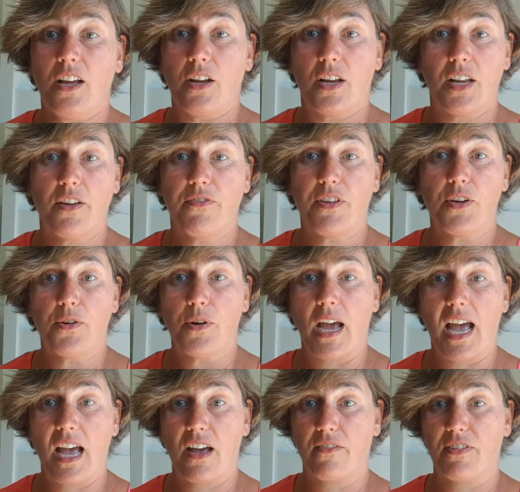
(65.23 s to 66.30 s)
If you
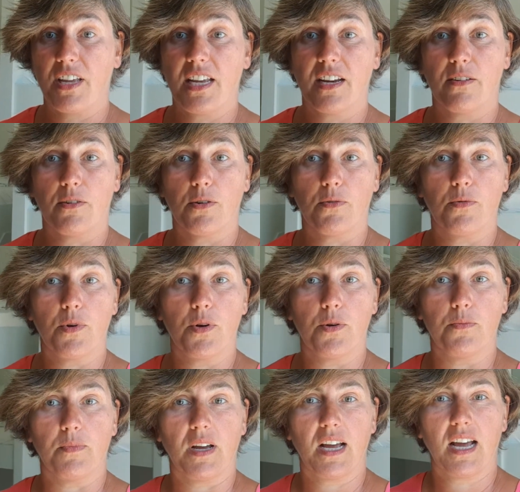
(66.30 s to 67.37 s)
have here a
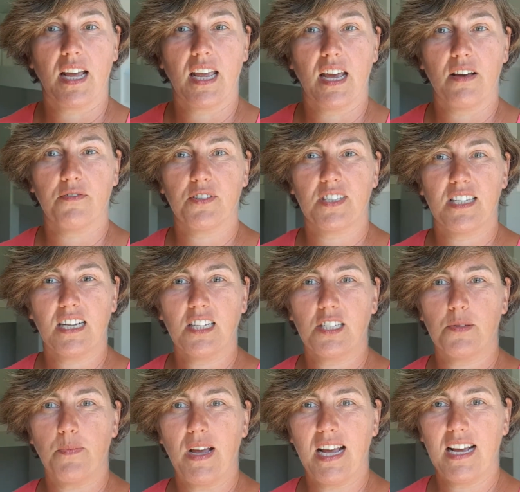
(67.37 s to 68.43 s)
room, I have
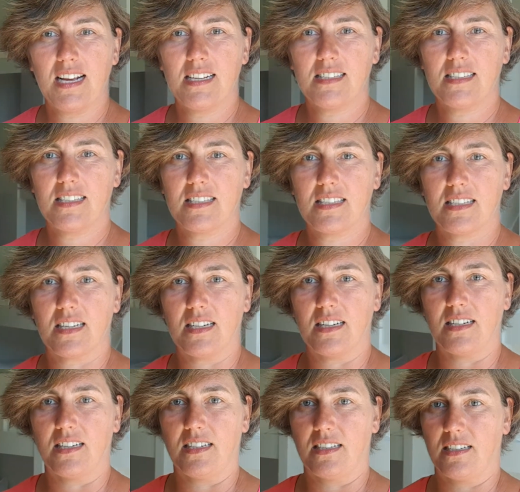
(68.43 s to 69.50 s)
6 beds.
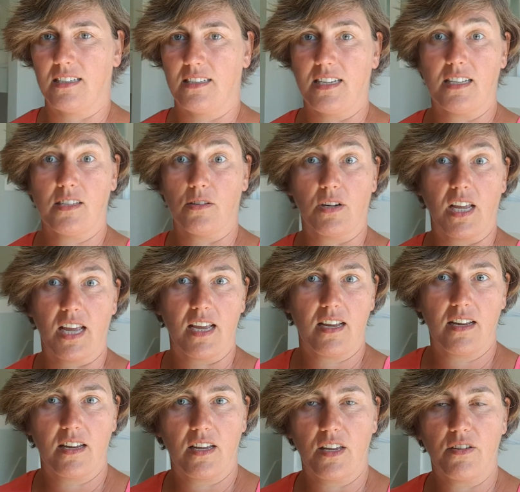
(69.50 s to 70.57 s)
That's okay,
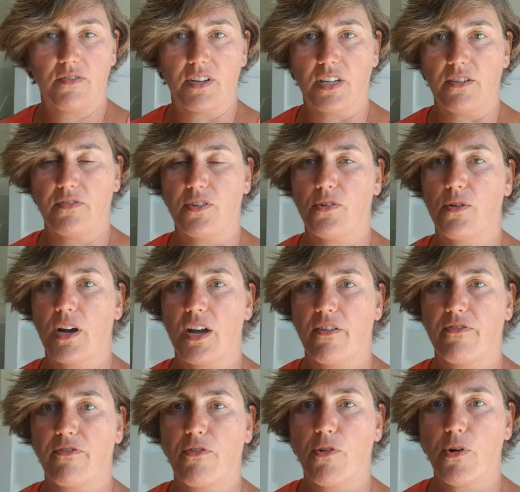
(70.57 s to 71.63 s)
even if you
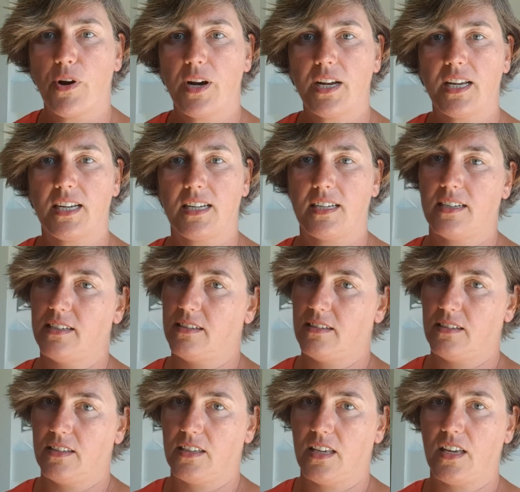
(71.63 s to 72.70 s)
have 4.
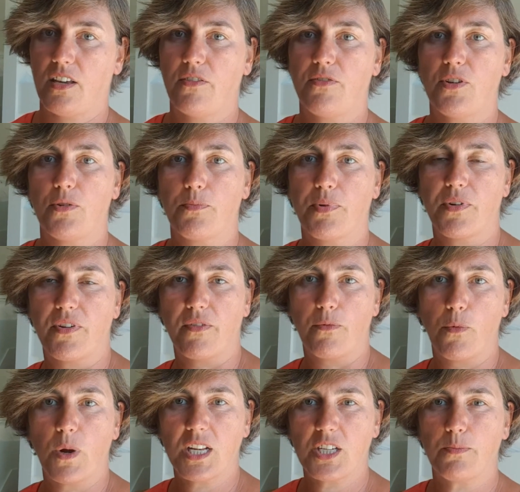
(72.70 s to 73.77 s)
If you
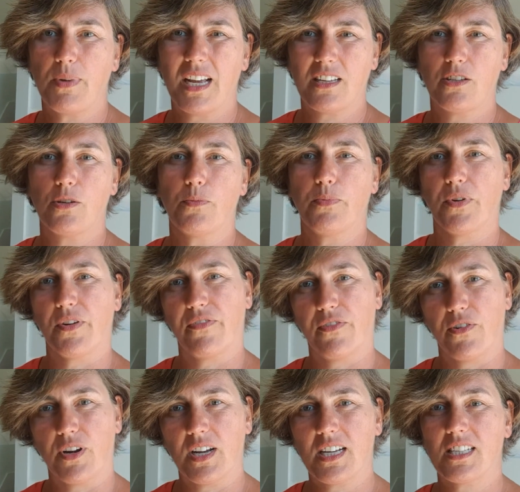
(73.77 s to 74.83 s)
which bed you
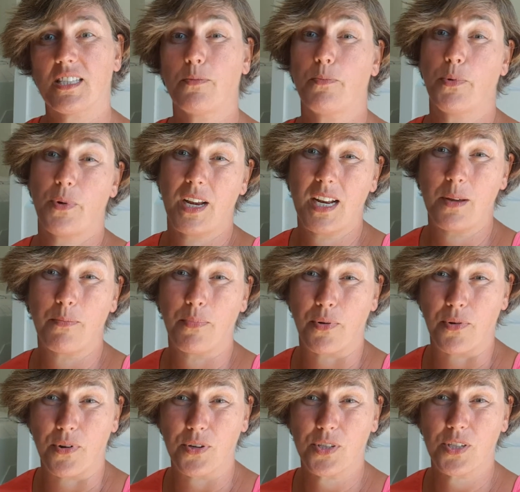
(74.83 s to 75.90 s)
prefer, it's pretty
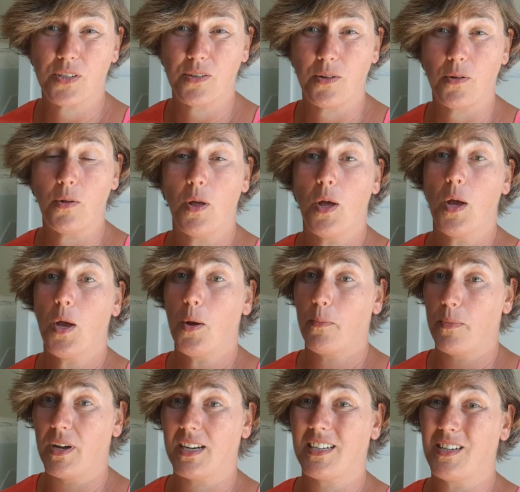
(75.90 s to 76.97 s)
personal.
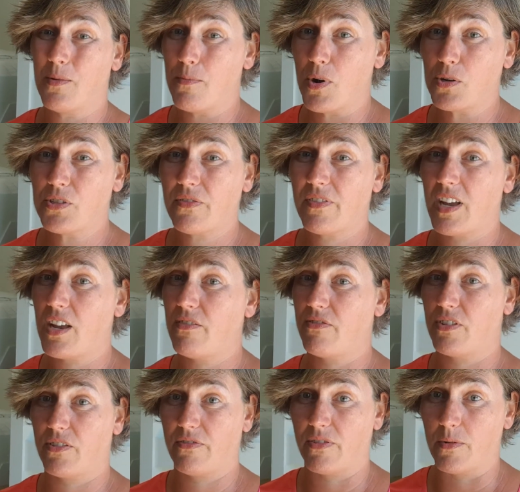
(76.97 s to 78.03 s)
But the most
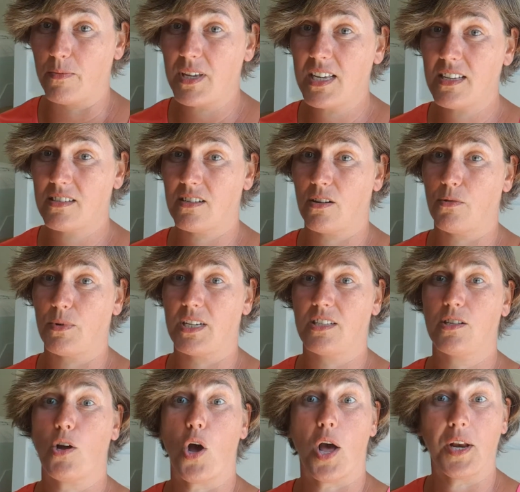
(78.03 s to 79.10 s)
favorite for me is
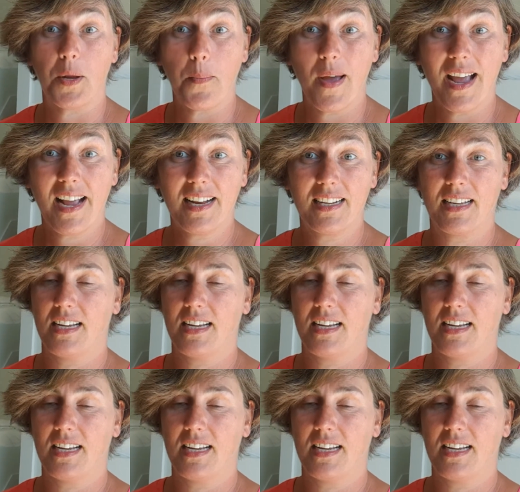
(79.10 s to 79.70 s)
always the underbed,